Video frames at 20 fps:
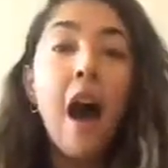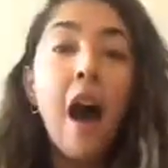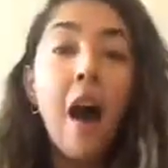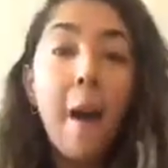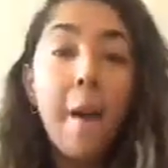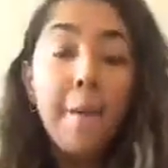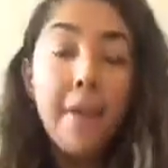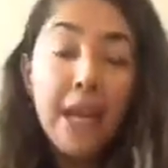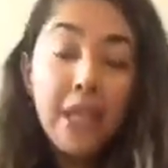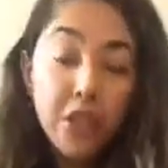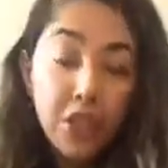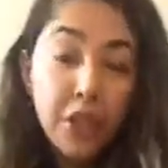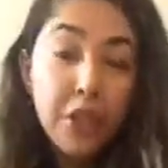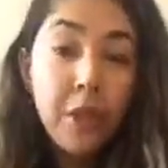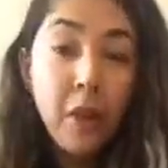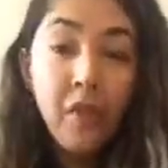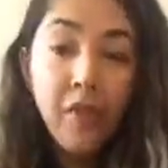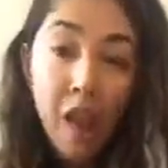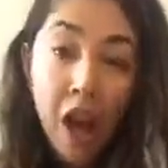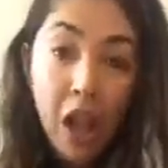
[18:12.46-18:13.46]
Make sure
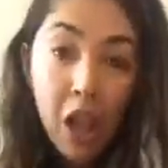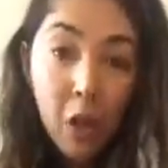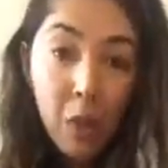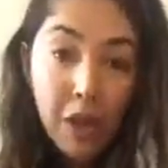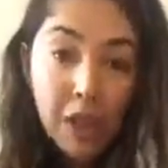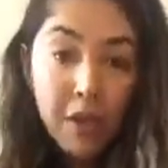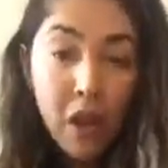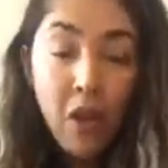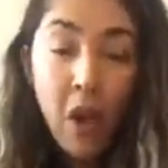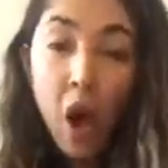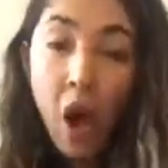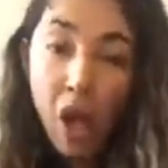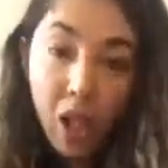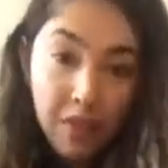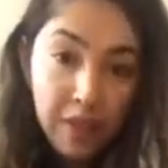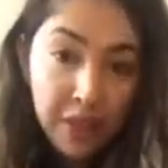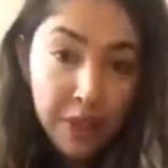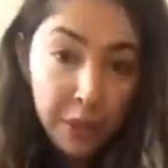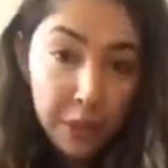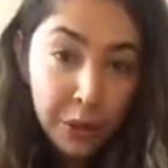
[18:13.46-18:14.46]
to follow us on all of
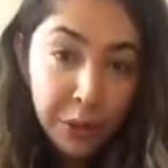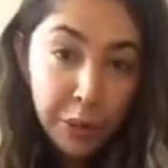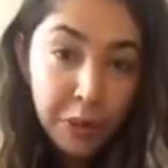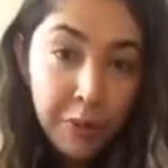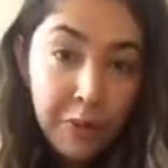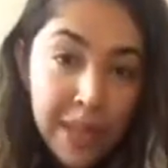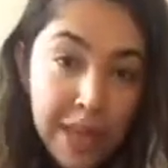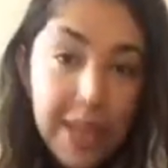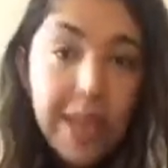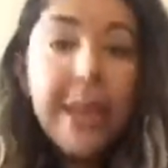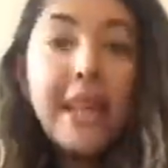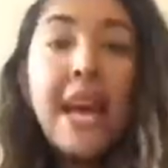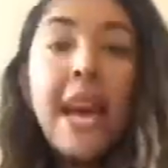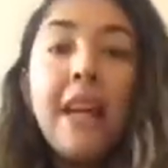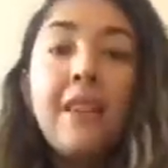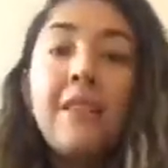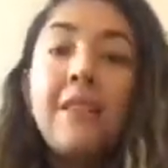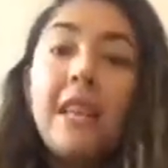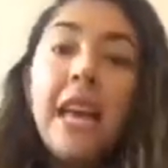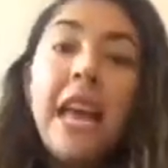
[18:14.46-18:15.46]
our social media
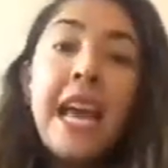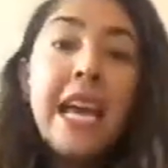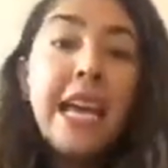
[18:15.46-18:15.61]
accounts